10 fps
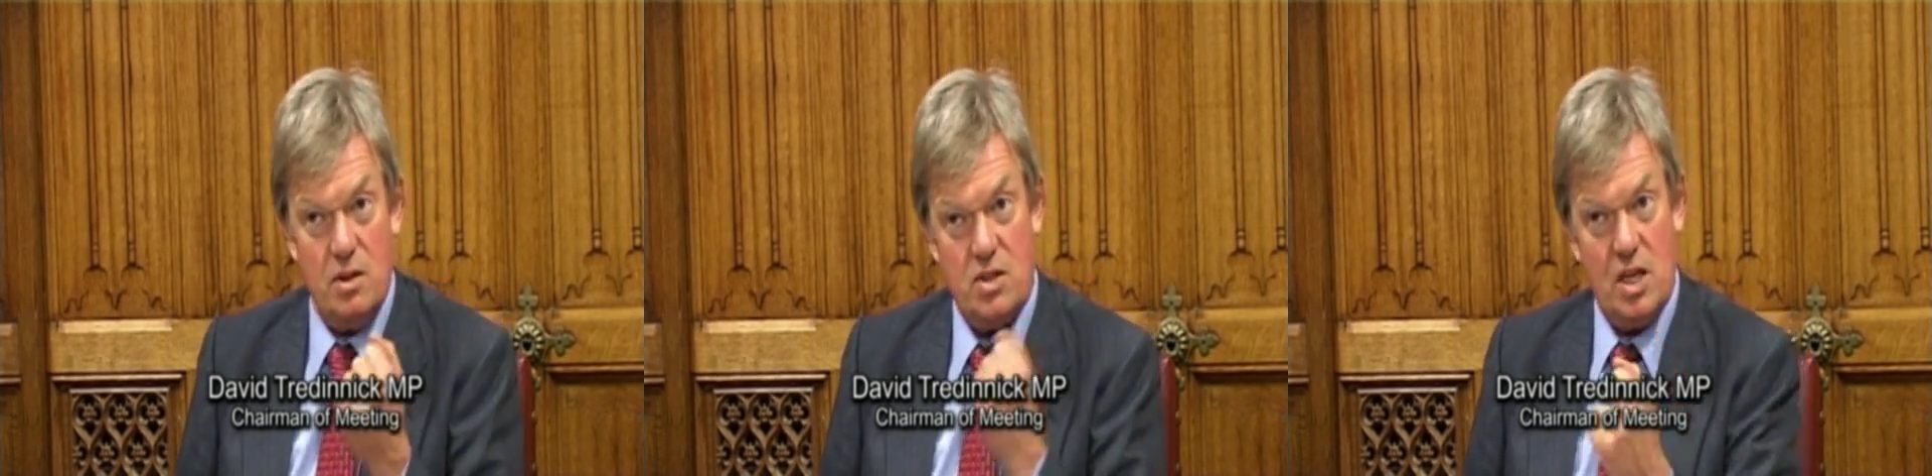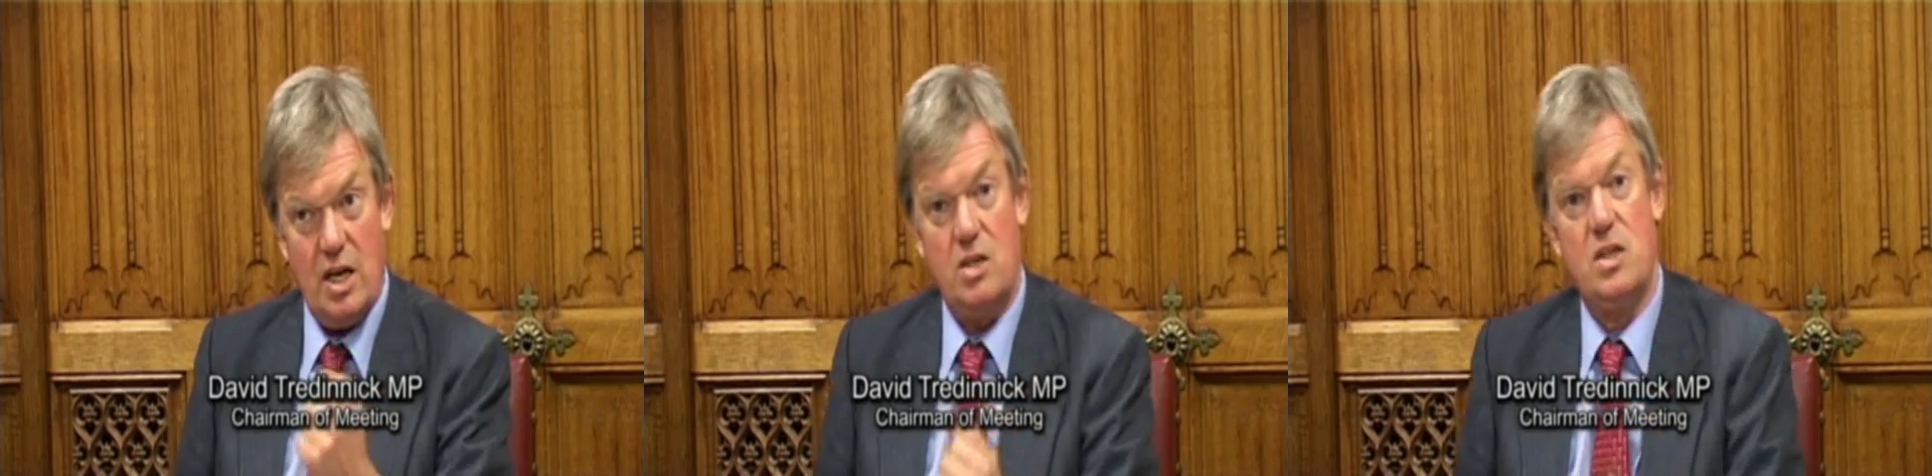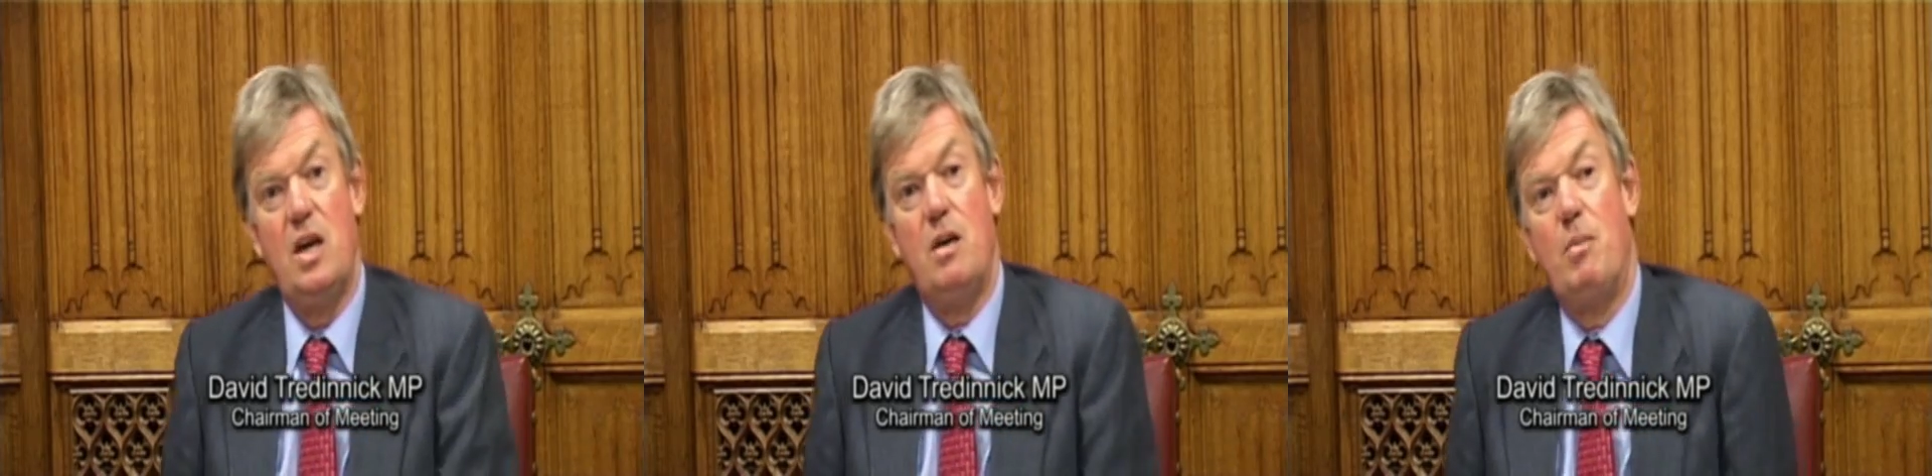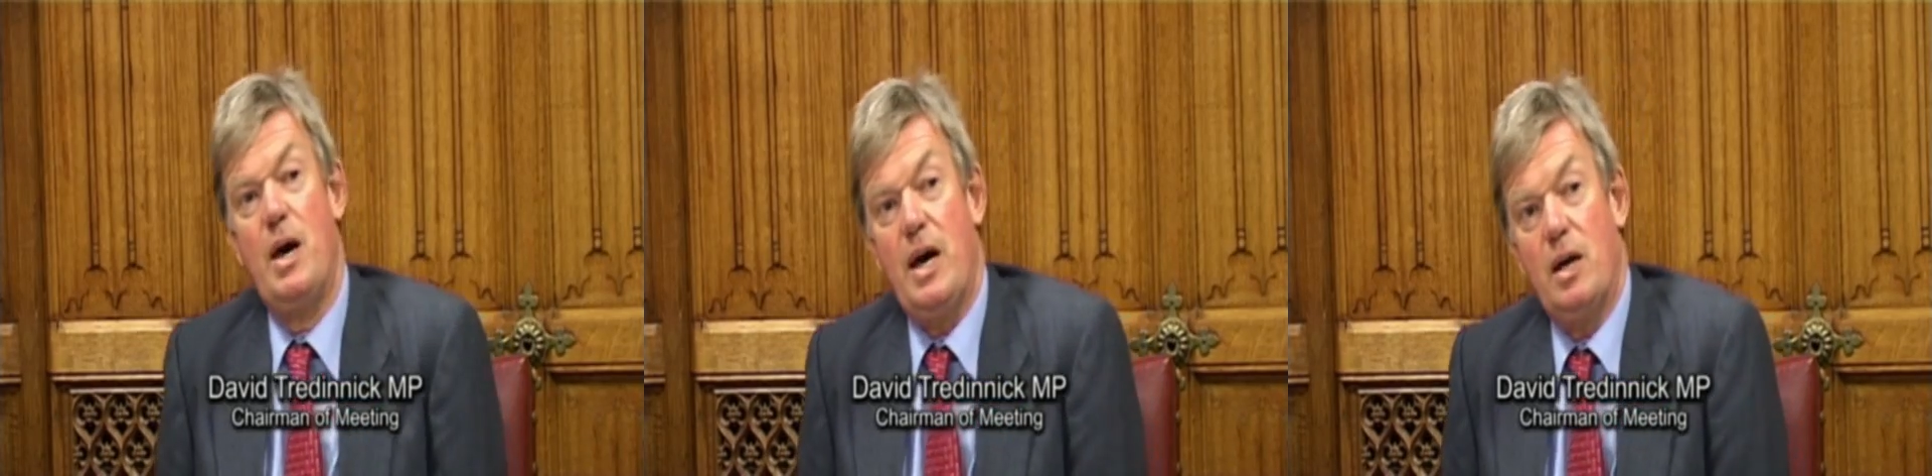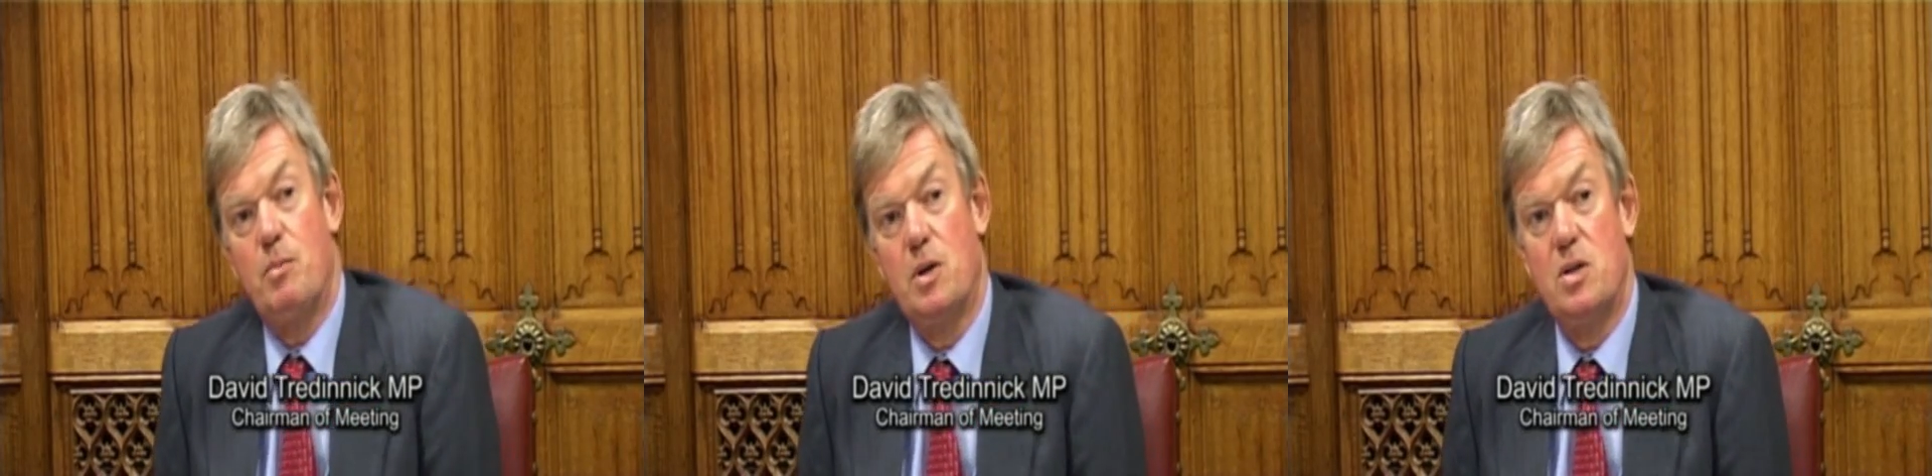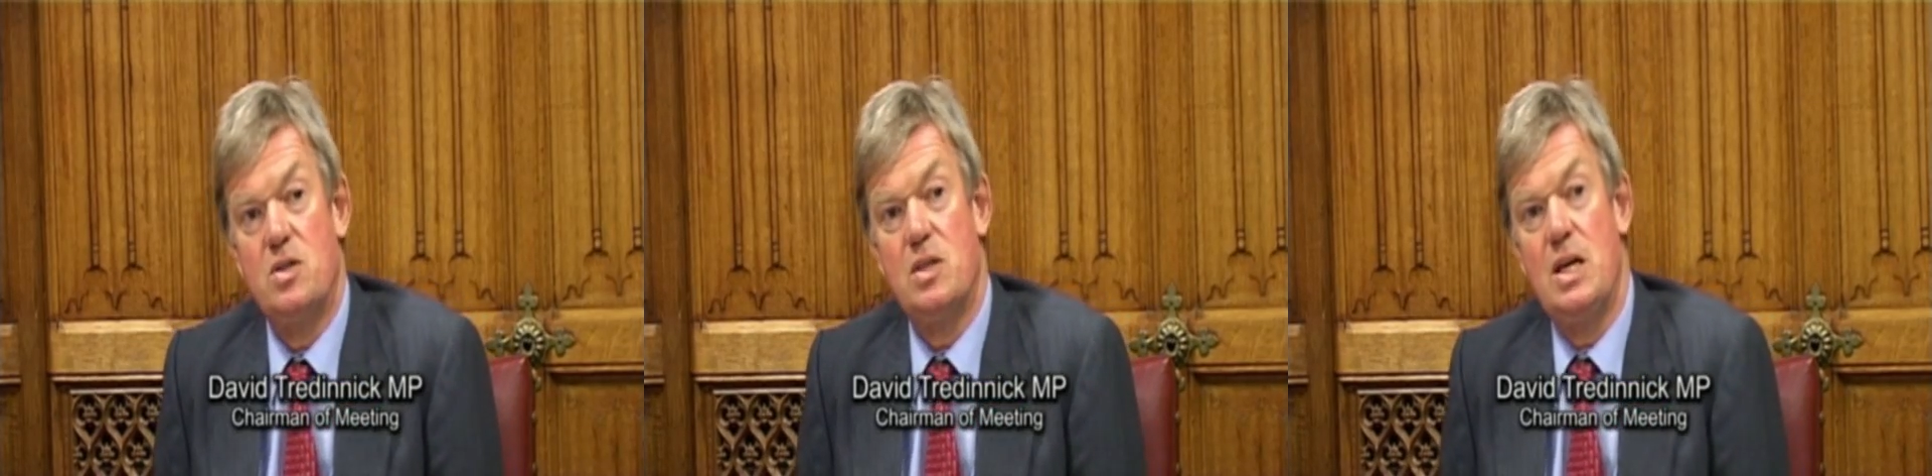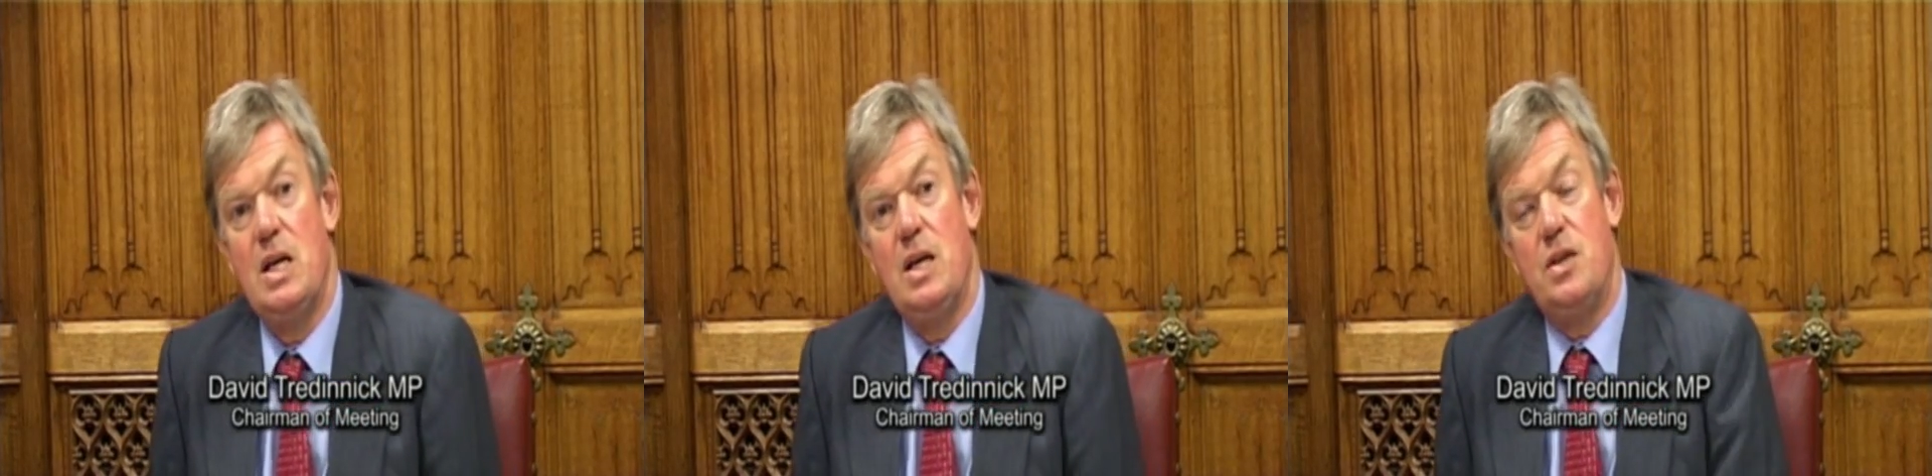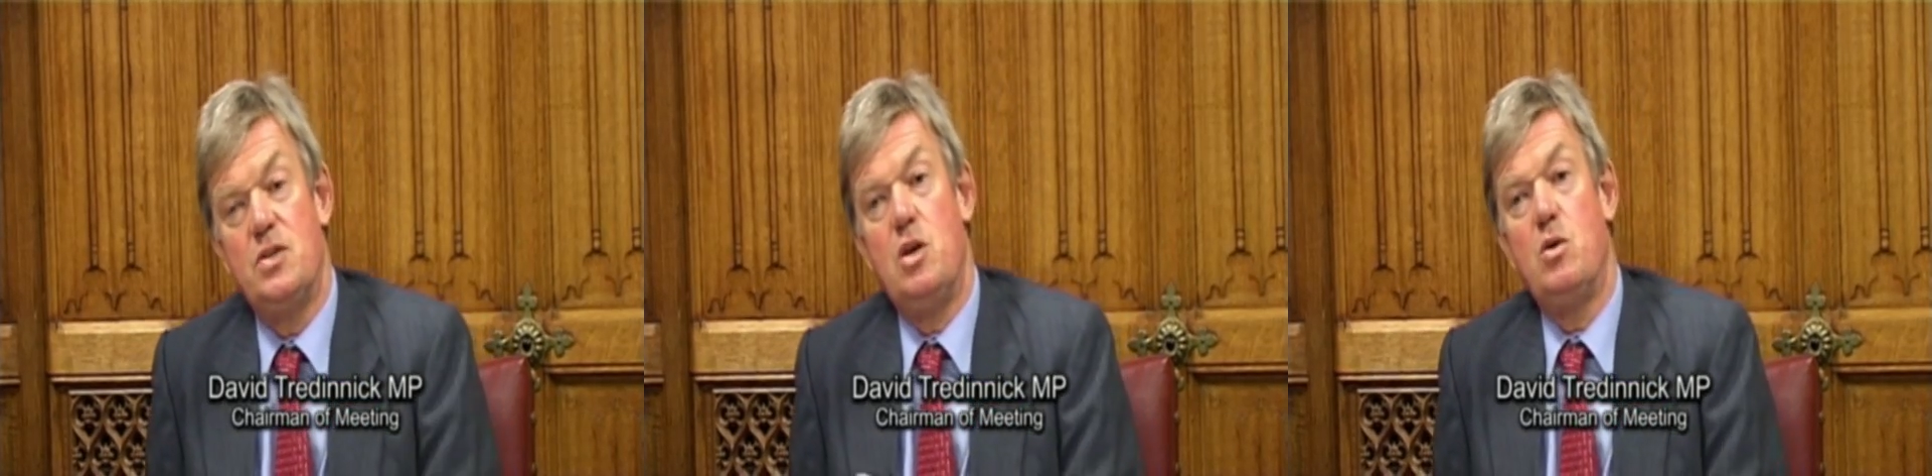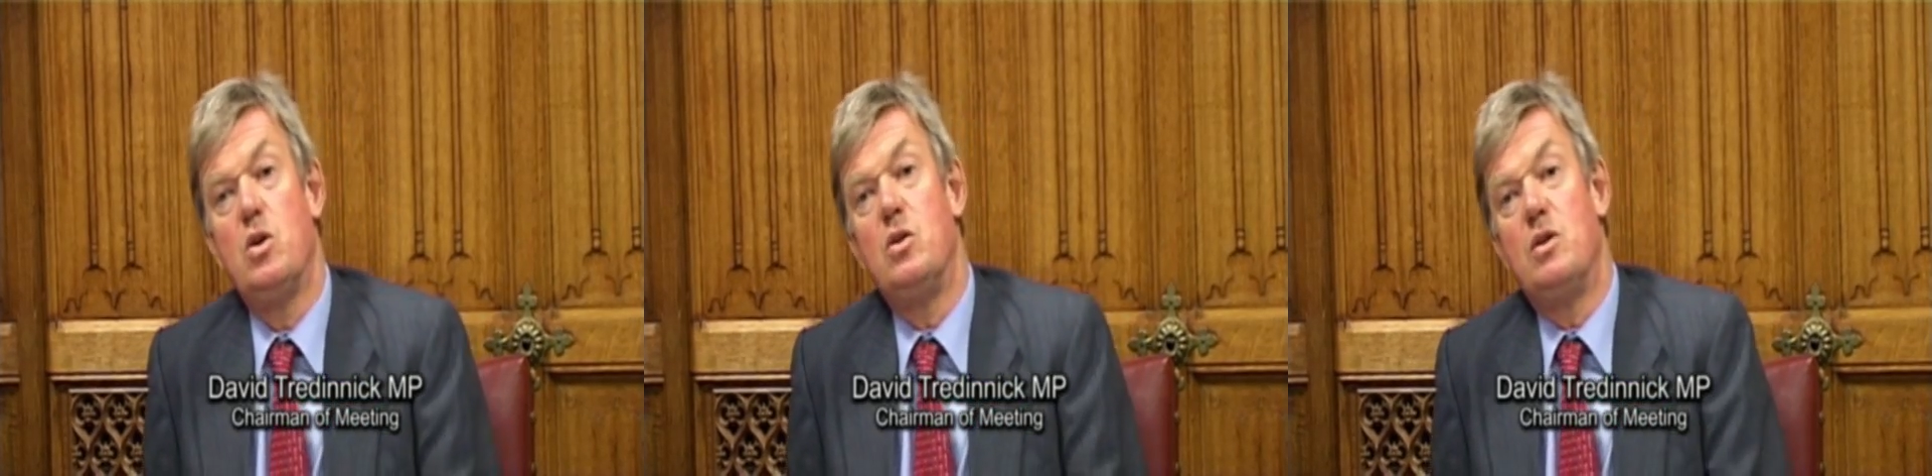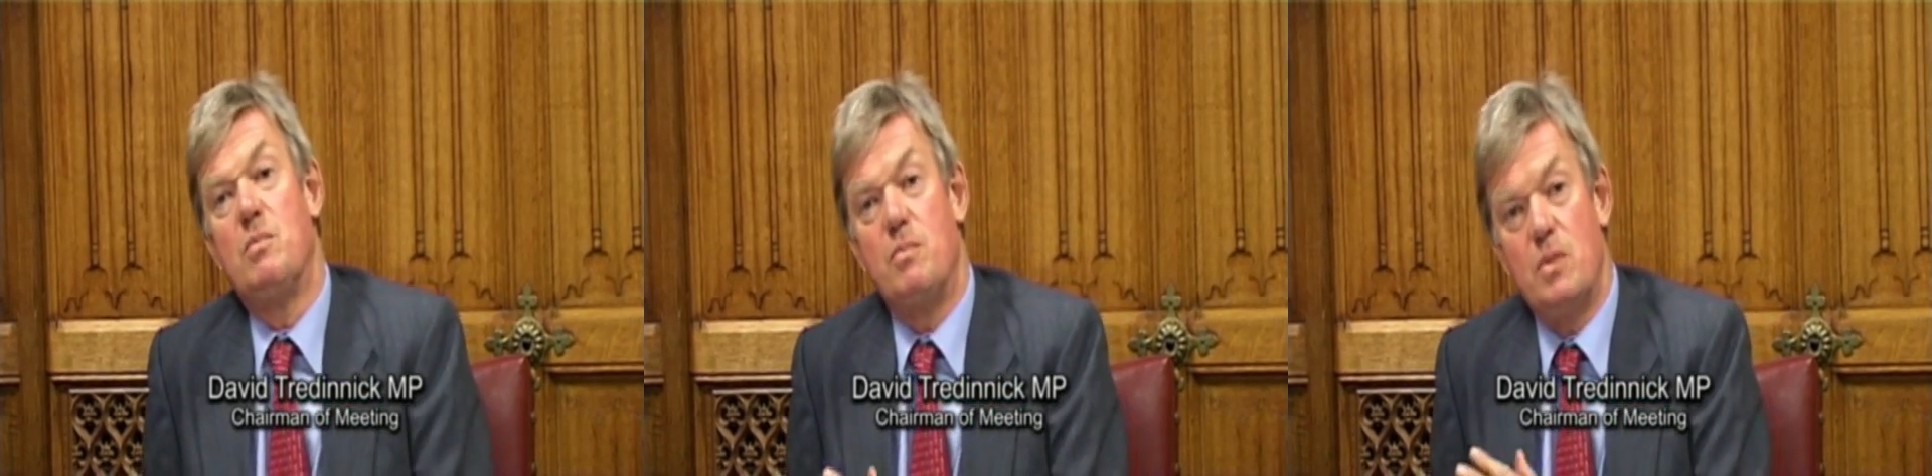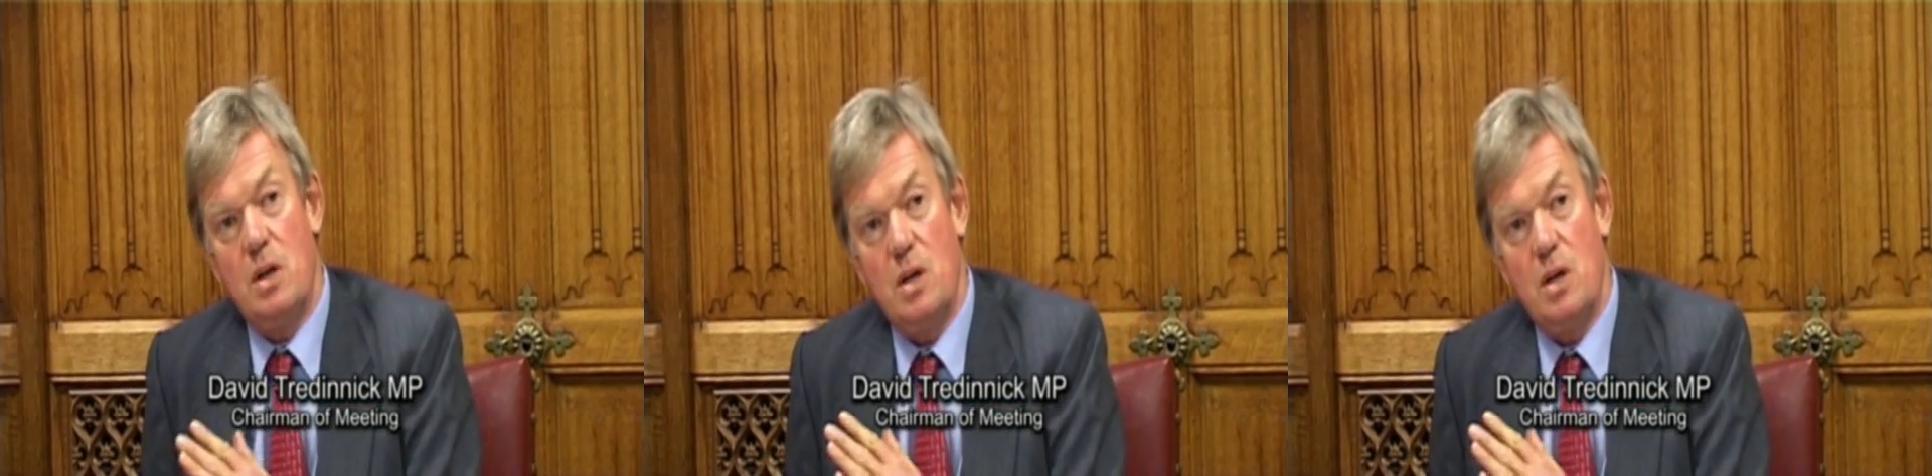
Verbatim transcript: decided to hit back, because it's no good them